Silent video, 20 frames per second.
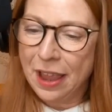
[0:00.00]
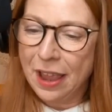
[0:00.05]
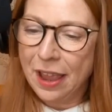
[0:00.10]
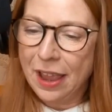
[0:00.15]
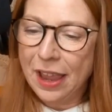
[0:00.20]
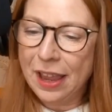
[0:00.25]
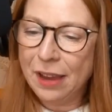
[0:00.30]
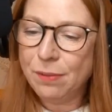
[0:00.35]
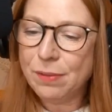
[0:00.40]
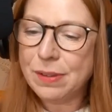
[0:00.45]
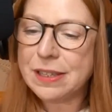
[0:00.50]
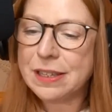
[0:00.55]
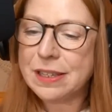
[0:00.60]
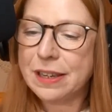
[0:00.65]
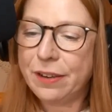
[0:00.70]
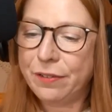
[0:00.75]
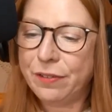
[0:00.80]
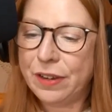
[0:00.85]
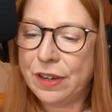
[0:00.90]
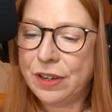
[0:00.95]
It was
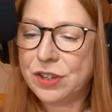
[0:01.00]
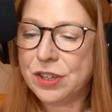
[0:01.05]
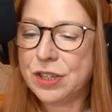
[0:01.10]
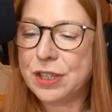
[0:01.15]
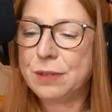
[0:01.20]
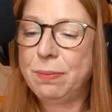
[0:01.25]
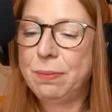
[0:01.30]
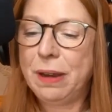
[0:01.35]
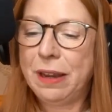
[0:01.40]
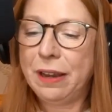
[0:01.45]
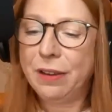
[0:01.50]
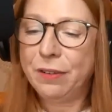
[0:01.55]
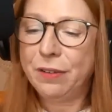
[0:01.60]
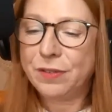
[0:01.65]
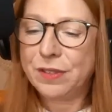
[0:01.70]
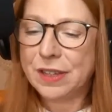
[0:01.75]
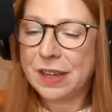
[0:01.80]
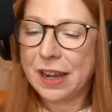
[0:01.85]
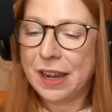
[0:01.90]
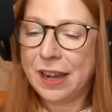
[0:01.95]
lovely just to be
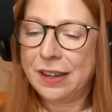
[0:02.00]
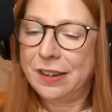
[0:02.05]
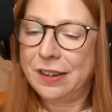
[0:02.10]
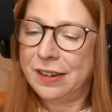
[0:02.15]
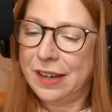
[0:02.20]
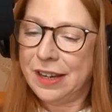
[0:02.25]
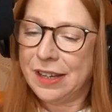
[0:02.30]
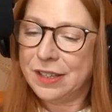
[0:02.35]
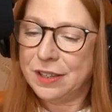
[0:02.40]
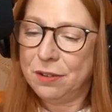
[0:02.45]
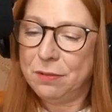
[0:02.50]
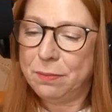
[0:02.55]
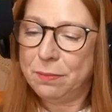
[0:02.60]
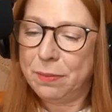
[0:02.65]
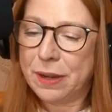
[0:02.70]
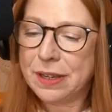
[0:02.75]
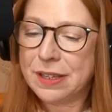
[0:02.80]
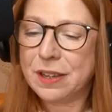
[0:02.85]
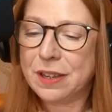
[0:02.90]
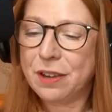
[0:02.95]
loved again, and I told
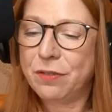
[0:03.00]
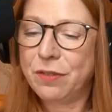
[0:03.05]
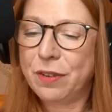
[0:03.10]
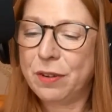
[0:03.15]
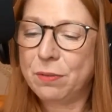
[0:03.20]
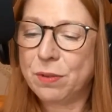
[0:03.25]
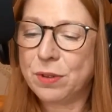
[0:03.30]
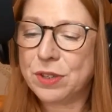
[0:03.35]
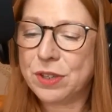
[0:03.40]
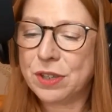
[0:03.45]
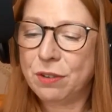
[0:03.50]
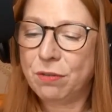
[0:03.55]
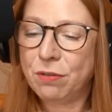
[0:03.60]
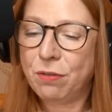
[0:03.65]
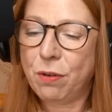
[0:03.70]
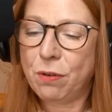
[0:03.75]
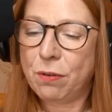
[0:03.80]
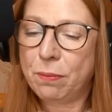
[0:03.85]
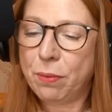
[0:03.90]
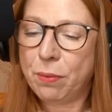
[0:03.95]
myself it wasn't the
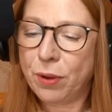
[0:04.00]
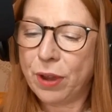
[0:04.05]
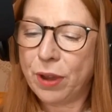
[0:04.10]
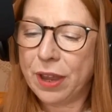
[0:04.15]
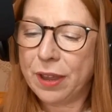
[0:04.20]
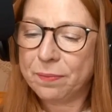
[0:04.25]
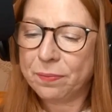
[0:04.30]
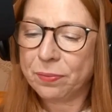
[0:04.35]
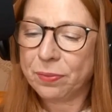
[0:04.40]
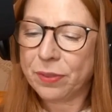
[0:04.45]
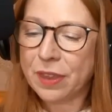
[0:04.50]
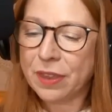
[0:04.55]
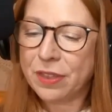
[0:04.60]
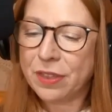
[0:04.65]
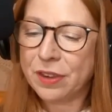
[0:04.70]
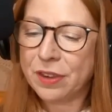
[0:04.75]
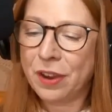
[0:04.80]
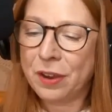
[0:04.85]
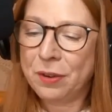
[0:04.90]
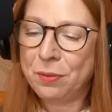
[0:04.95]
wrong boy,
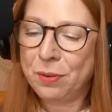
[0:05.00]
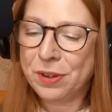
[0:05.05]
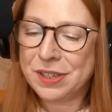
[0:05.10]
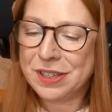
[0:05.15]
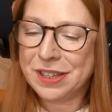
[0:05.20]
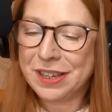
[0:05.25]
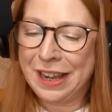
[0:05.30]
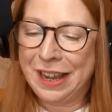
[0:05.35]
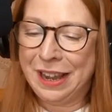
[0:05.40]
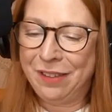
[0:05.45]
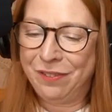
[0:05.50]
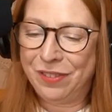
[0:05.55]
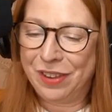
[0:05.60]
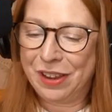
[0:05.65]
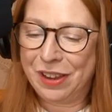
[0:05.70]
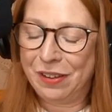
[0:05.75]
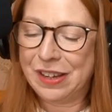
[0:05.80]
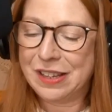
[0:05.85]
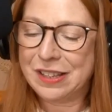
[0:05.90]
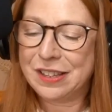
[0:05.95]
that I wasn't even
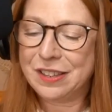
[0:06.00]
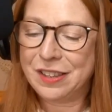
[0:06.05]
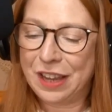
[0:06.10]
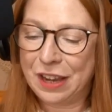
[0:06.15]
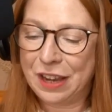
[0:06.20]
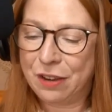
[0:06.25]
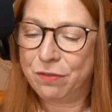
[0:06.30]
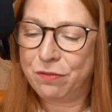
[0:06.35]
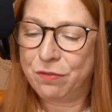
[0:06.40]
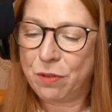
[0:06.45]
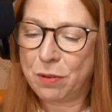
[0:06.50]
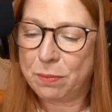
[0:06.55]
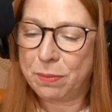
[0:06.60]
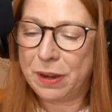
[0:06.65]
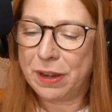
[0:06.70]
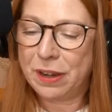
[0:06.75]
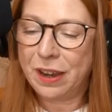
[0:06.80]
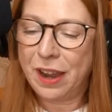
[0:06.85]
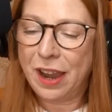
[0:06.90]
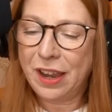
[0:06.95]
going to think of
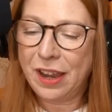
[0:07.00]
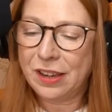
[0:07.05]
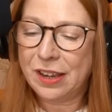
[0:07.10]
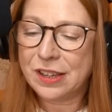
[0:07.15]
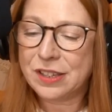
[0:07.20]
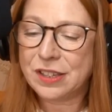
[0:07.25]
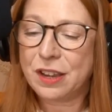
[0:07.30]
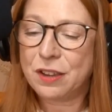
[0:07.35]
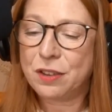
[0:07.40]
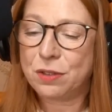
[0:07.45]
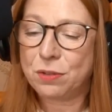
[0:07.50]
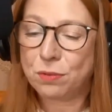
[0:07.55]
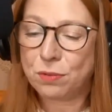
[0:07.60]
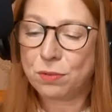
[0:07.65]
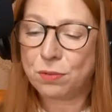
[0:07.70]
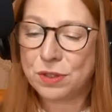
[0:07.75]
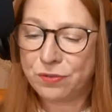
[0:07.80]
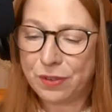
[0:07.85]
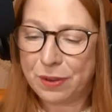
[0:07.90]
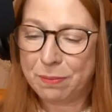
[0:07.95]
Robin, and yet I
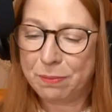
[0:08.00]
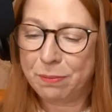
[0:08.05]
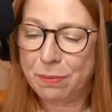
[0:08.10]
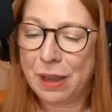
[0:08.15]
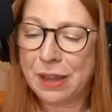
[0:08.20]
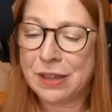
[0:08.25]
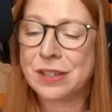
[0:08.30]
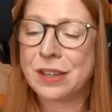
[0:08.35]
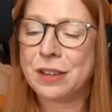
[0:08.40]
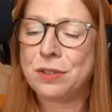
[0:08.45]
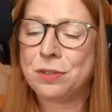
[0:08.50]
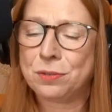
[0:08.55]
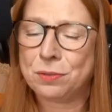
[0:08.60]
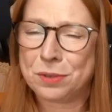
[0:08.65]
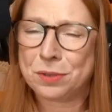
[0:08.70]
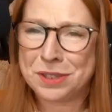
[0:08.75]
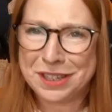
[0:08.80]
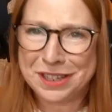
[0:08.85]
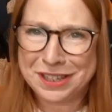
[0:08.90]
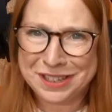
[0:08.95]
thought of him as I
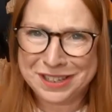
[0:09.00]
thought it.